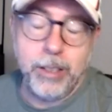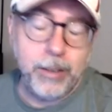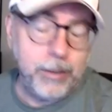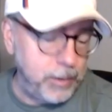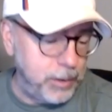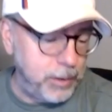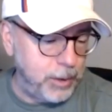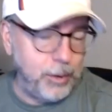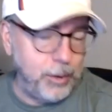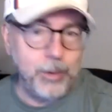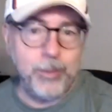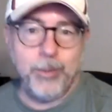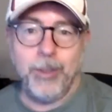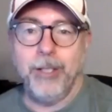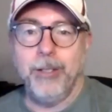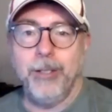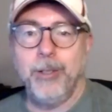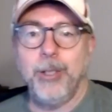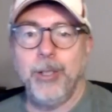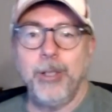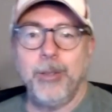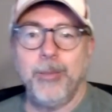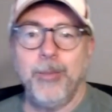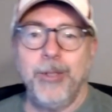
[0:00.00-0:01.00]
Excuse me, I
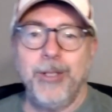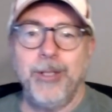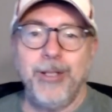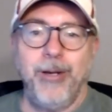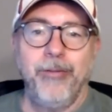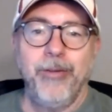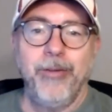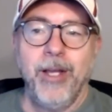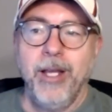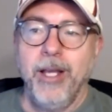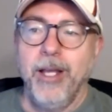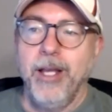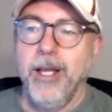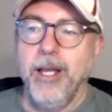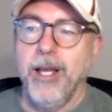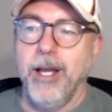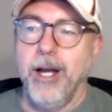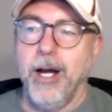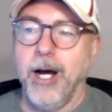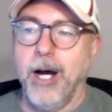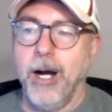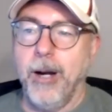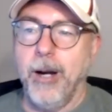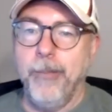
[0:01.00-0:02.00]
adjust myself.
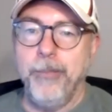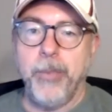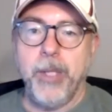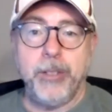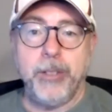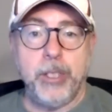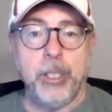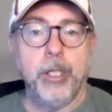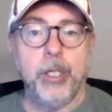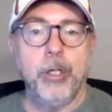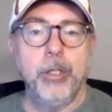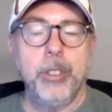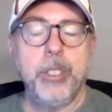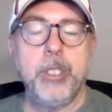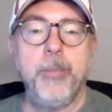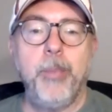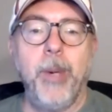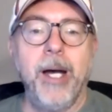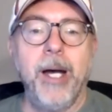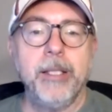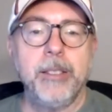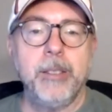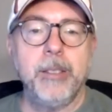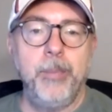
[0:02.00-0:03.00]
Um, it's a good
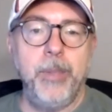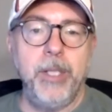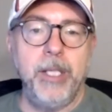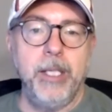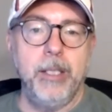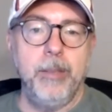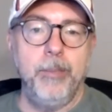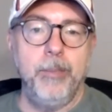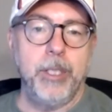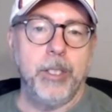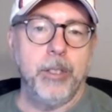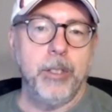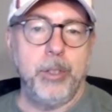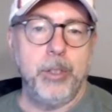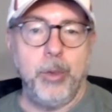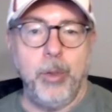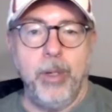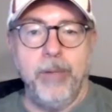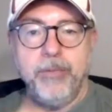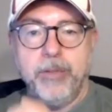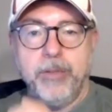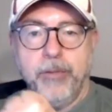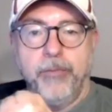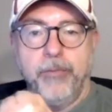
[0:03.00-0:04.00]
spot to be in because you
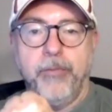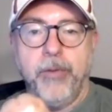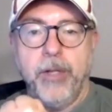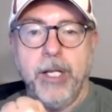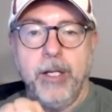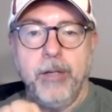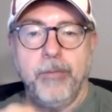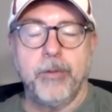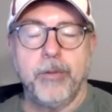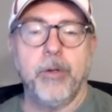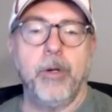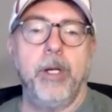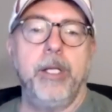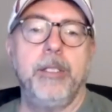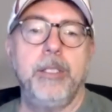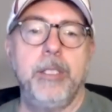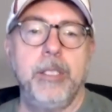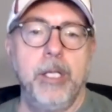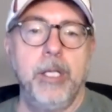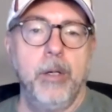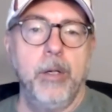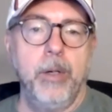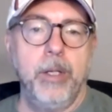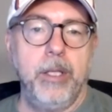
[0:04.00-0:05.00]
have definitive
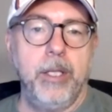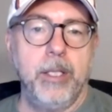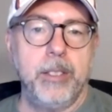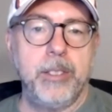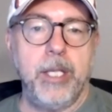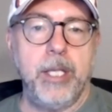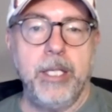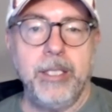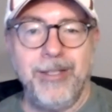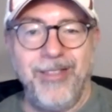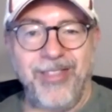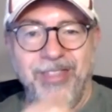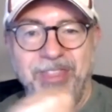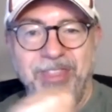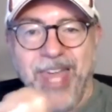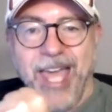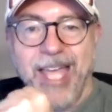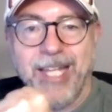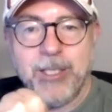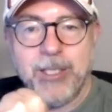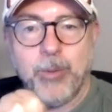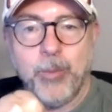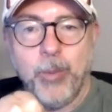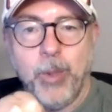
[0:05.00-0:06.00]
criteria that says
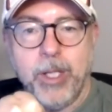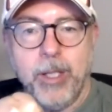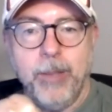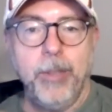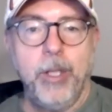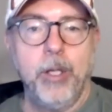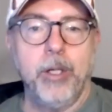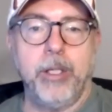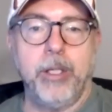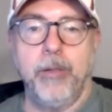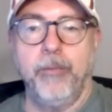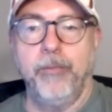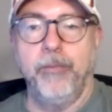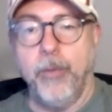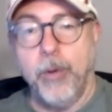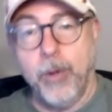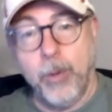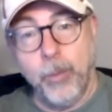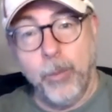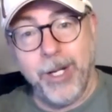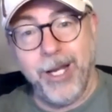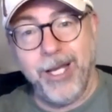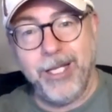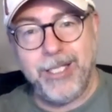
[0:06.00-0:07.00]
that's what I'm looking for.
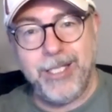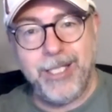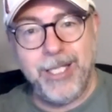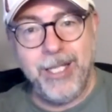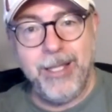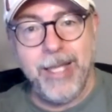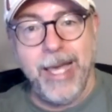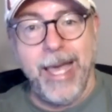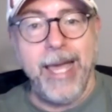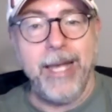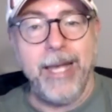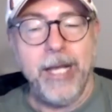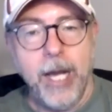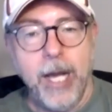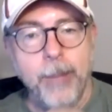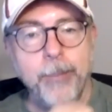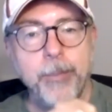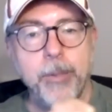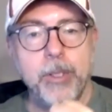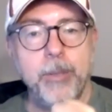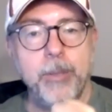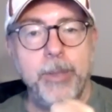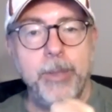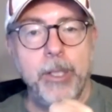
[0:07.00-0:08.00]
And when I see that, I'm
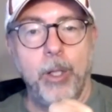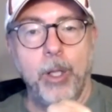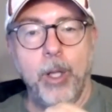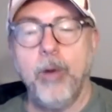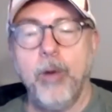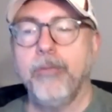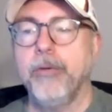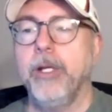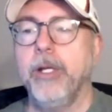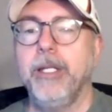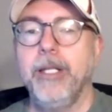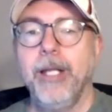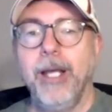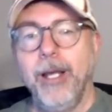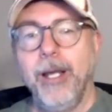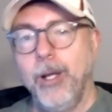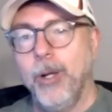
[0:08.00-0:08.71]
going to be all over it.